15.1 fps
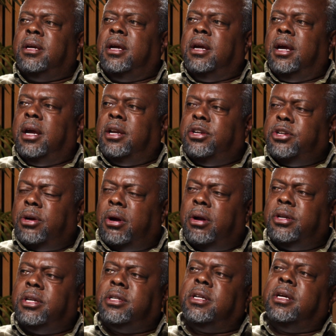and
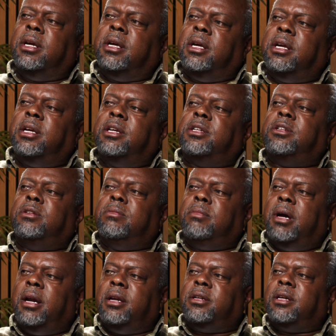charges, is to
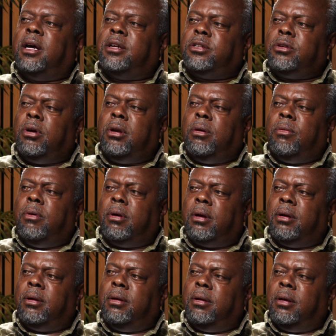manage our soil and
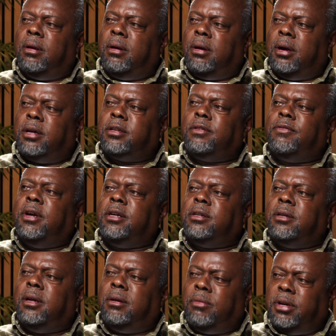water
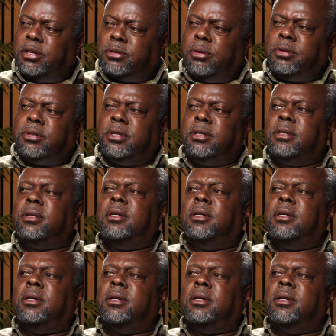conservation and resources.